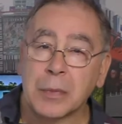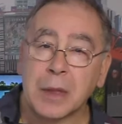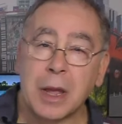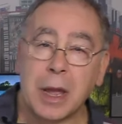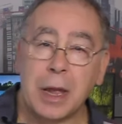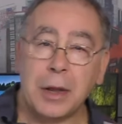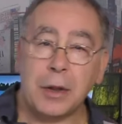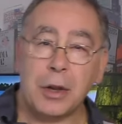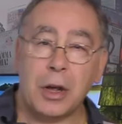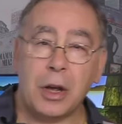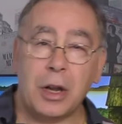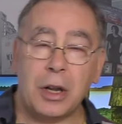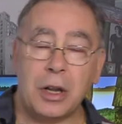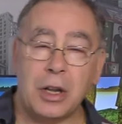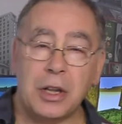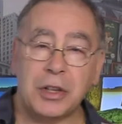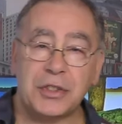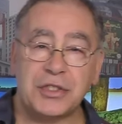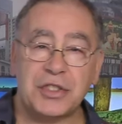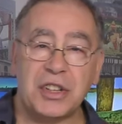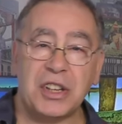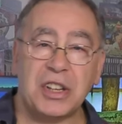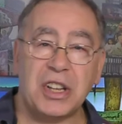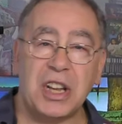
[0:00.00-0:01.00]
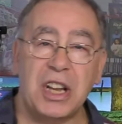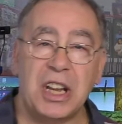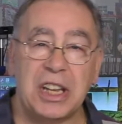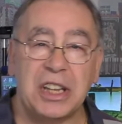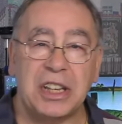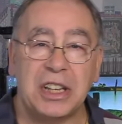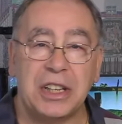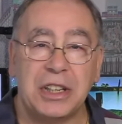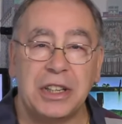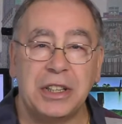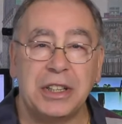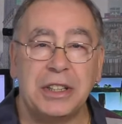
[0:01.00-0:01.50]
And I'll stick a
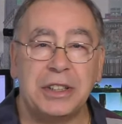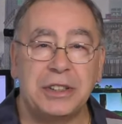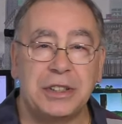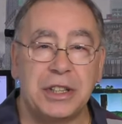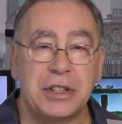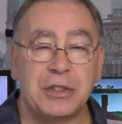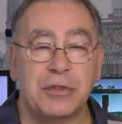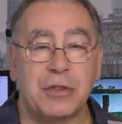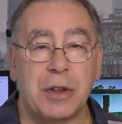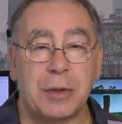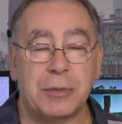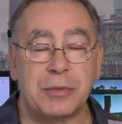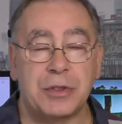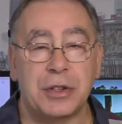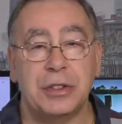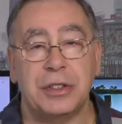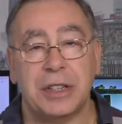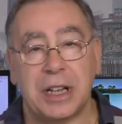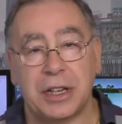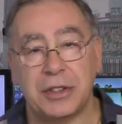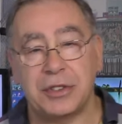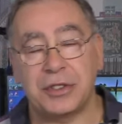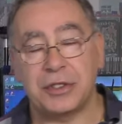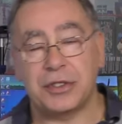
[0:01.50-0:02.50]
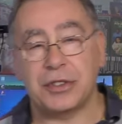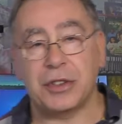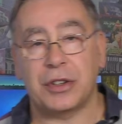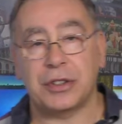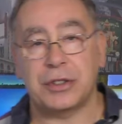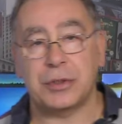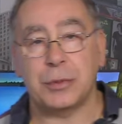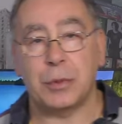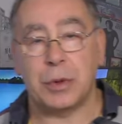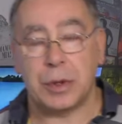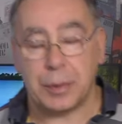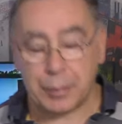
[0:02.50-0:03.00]
link in the description in case you decide
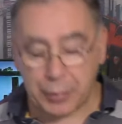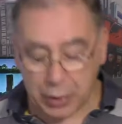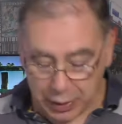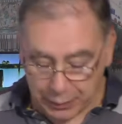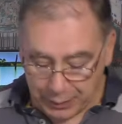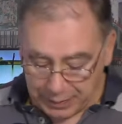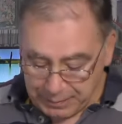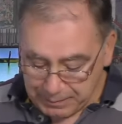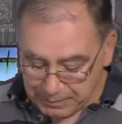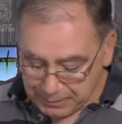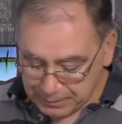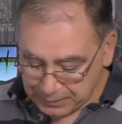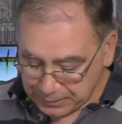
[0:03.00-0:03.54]
you wanna buy one.